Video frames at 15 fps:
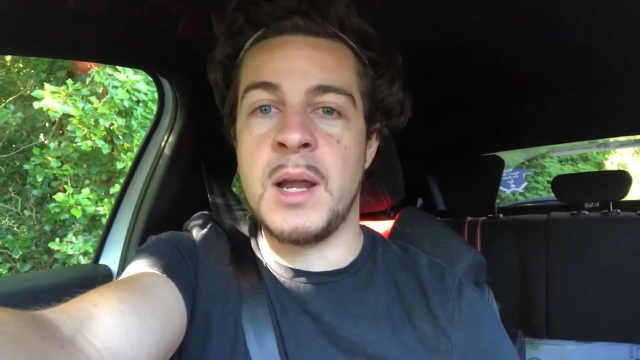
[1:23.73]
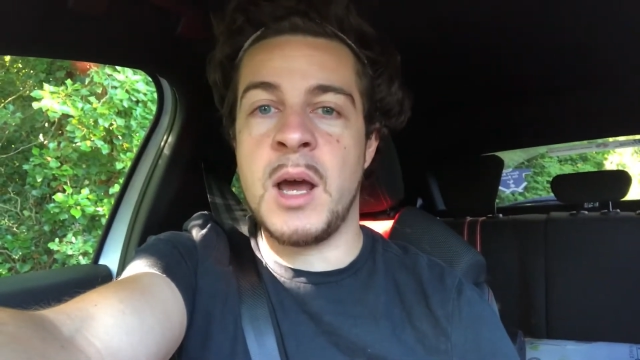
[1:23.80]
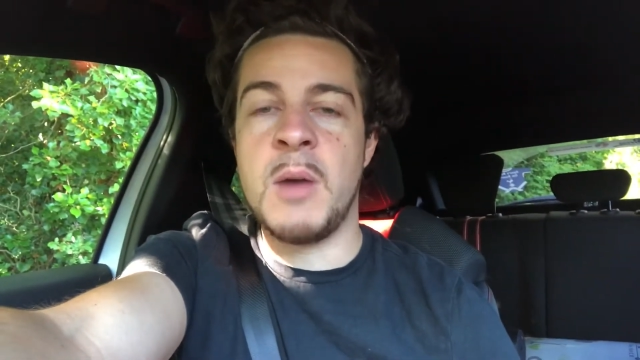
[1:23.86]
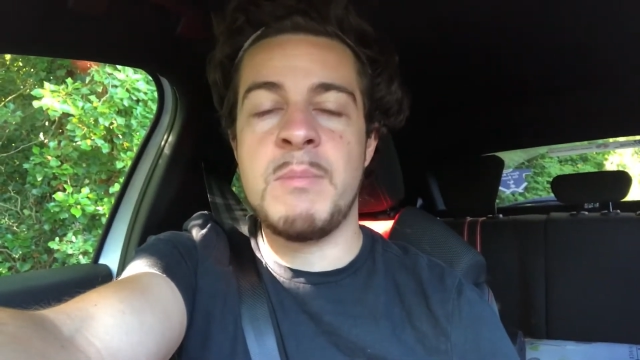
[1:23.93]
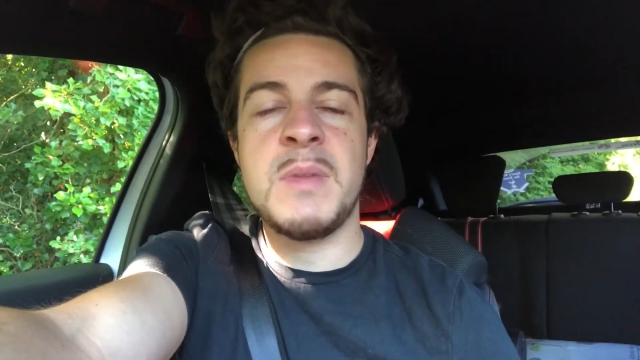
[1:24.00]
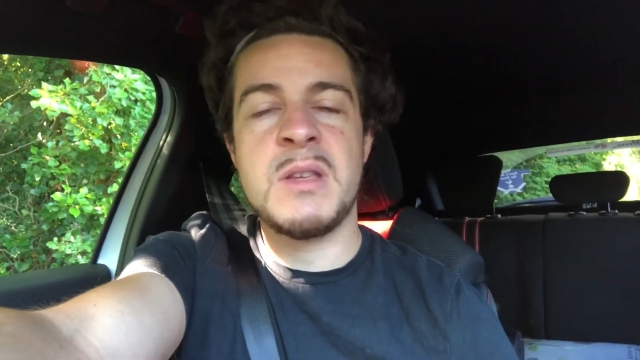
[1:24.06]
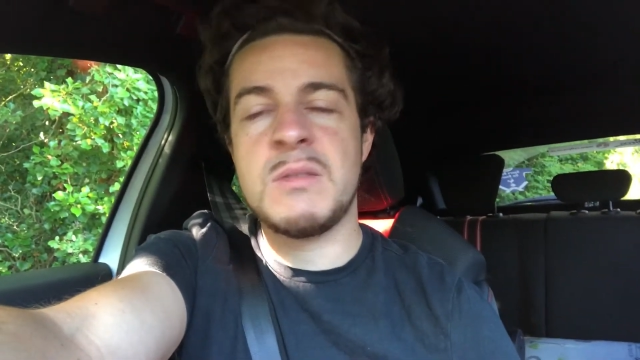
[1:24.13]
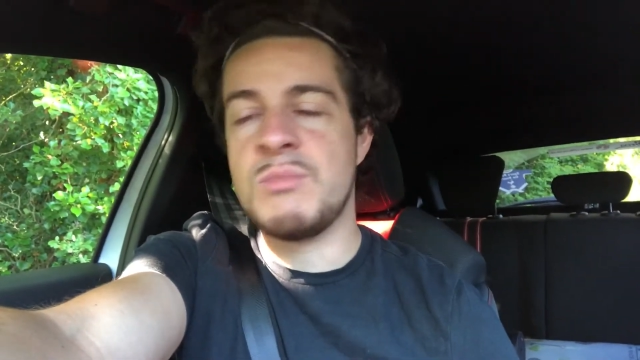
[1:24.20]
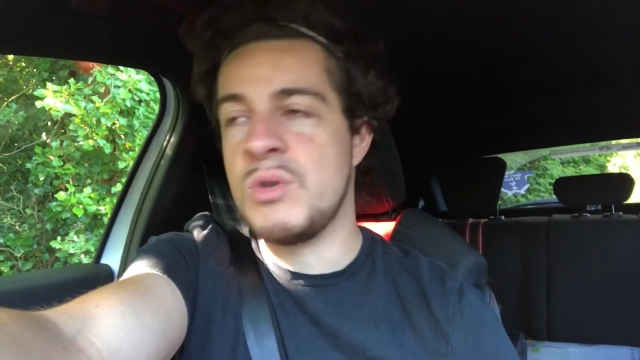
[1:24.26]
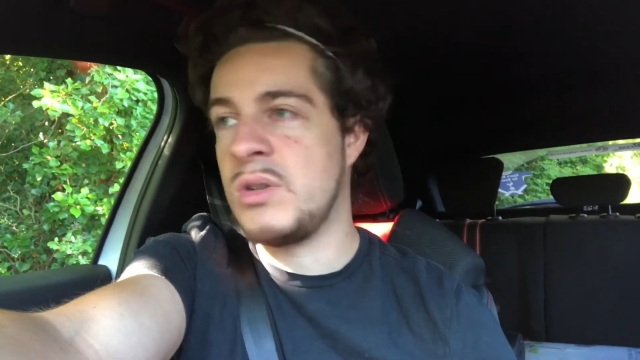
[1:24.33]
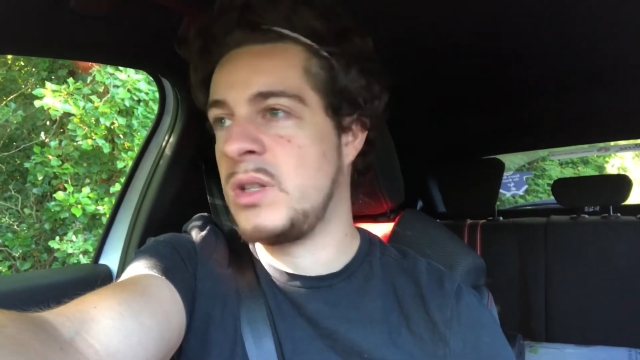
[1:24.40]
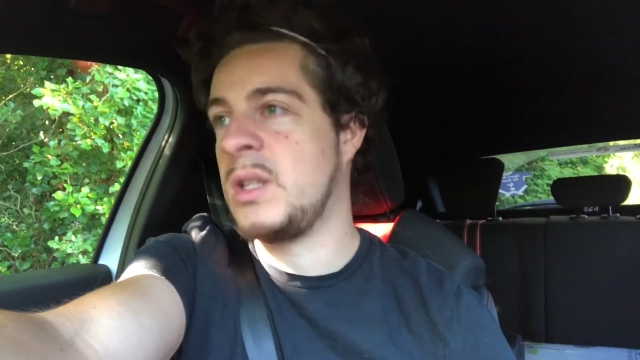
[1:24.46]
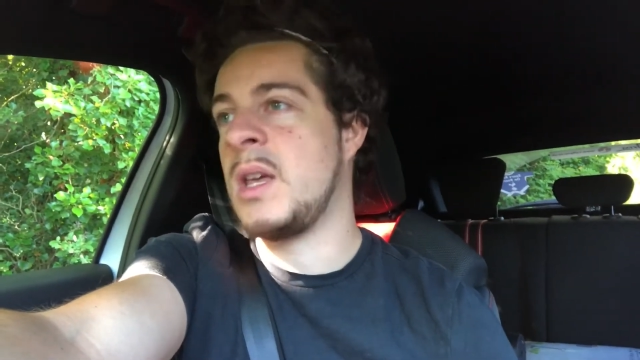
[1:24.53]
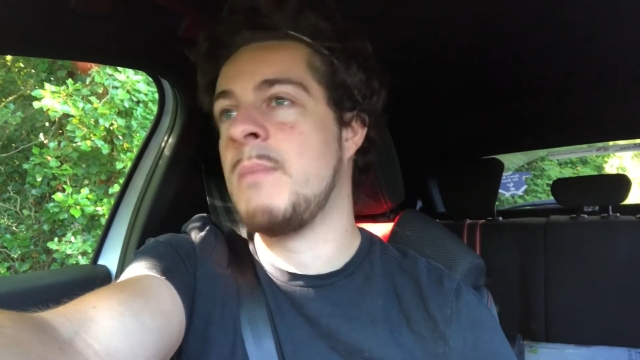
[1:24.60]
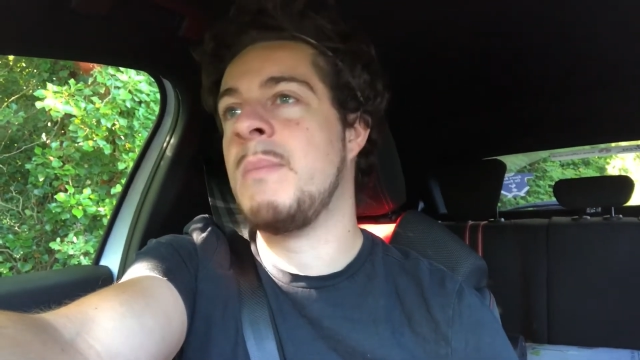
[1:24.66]
I miss
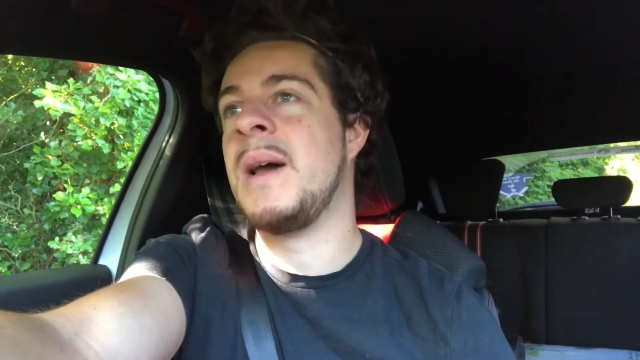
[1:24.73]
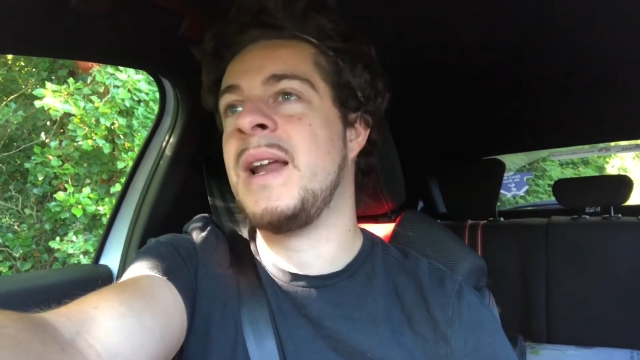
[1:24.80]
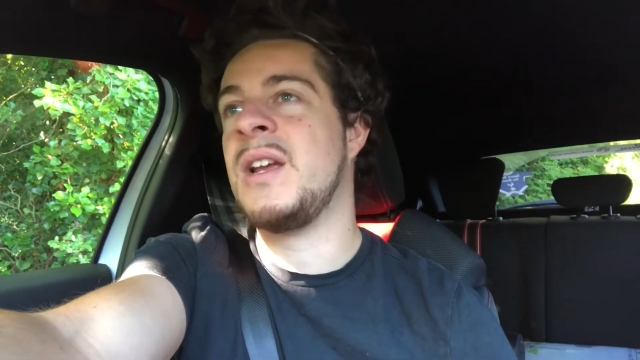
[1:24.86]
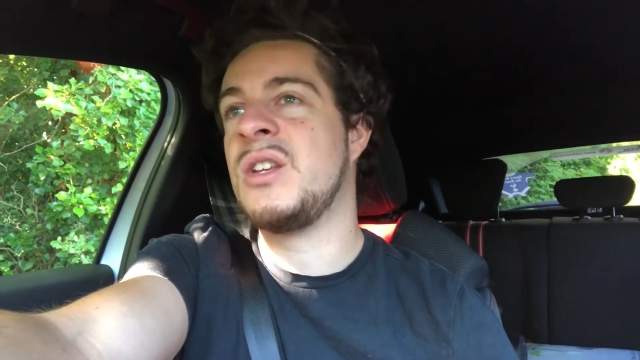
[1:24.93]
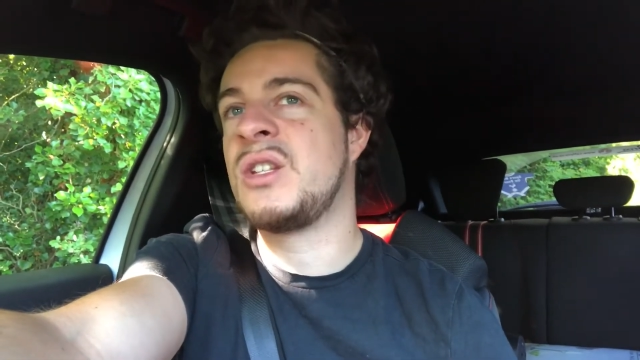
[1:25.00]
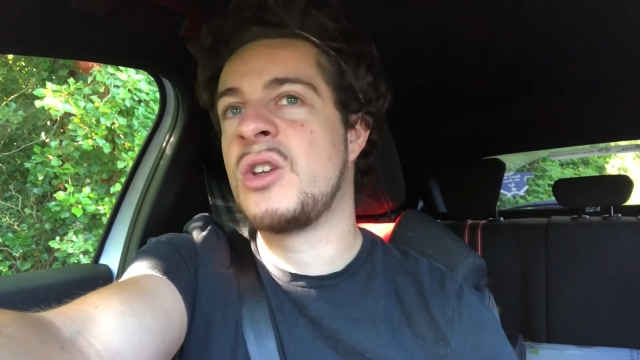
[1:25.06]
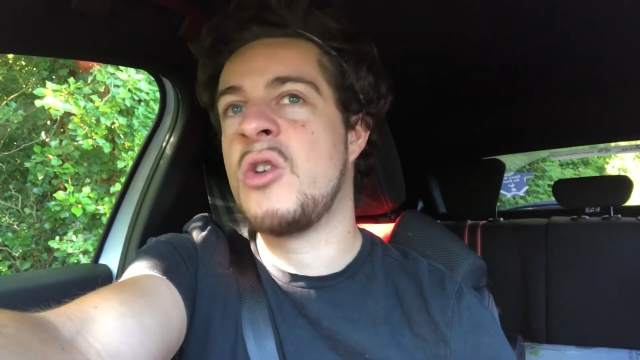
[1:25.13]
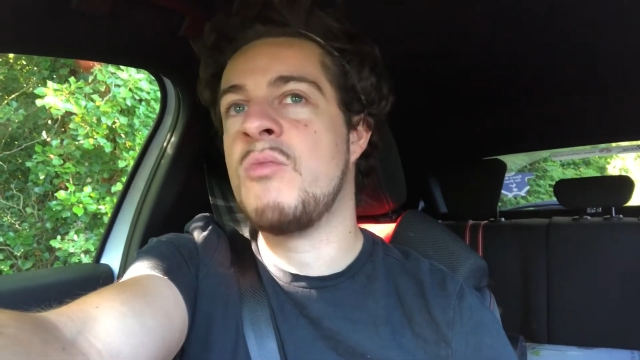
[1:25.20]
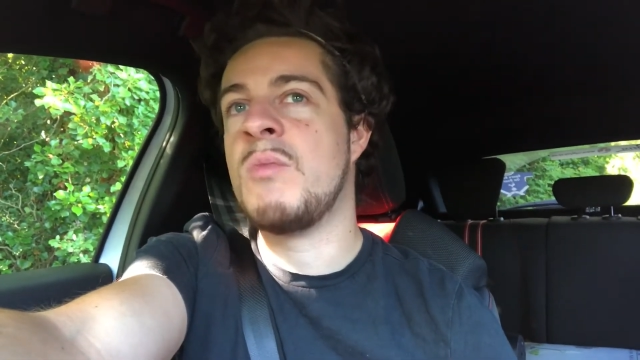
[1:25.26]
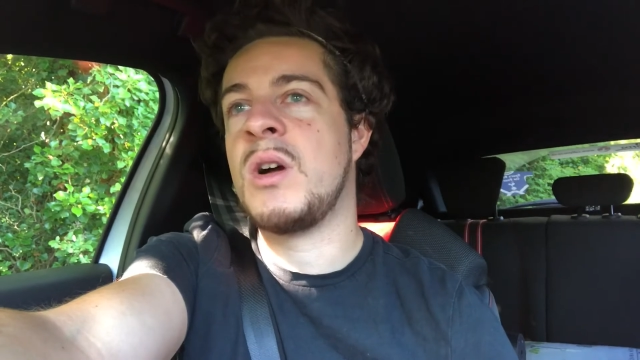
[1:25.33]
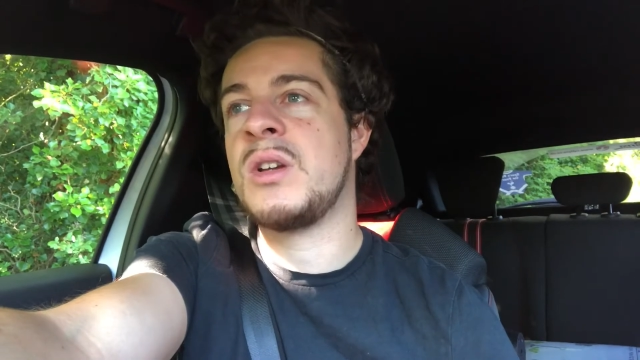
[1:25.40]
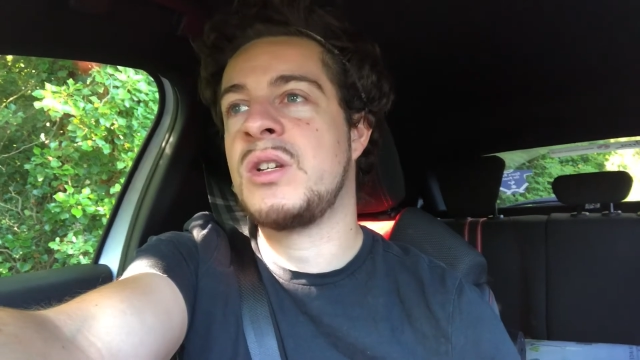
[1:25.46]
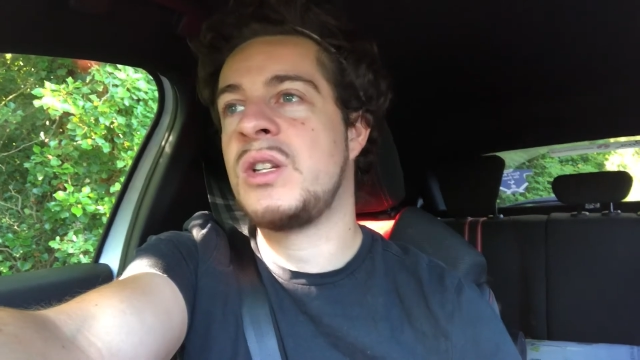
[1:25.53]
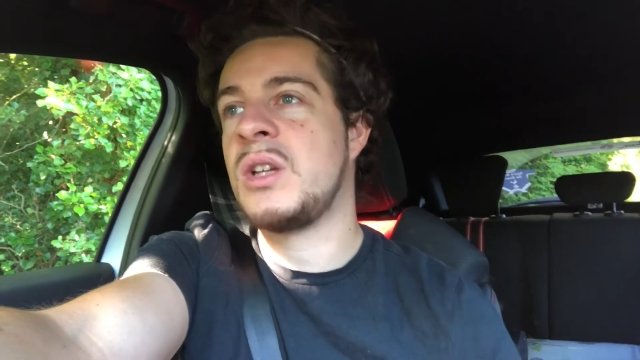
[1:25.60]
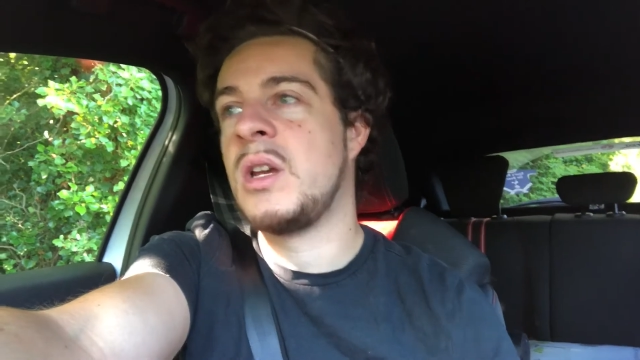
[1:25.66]
Moussa Dembele so
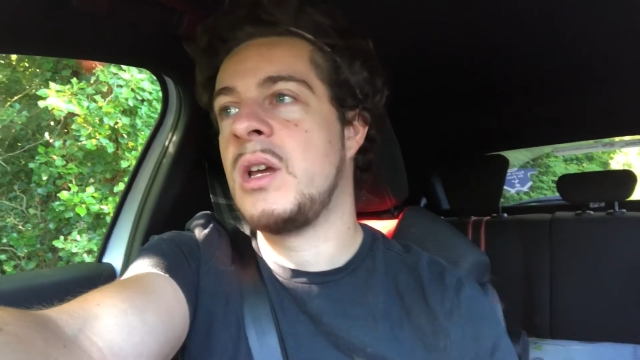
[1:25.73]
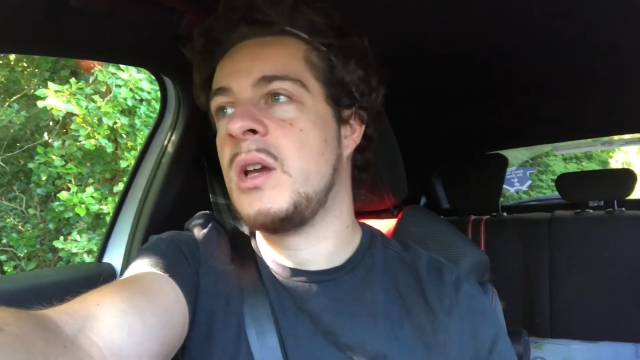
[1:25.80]
much.